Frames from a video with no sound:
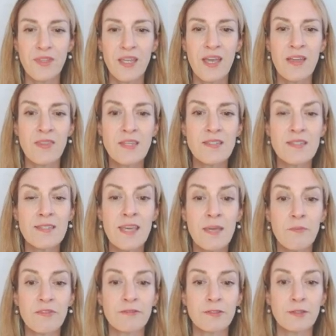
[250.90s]
And then
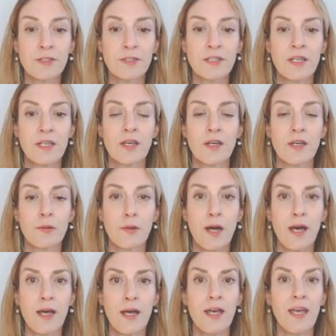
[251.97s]
same for
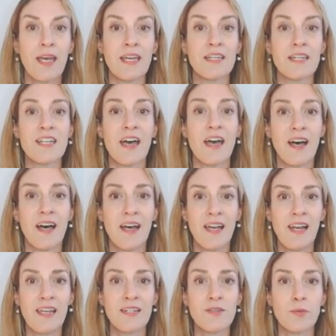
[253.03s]
choir and
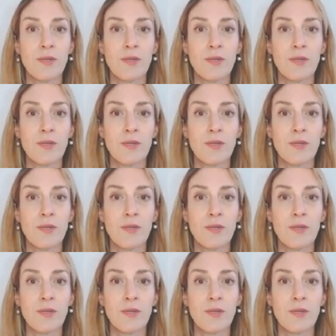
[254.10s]
island.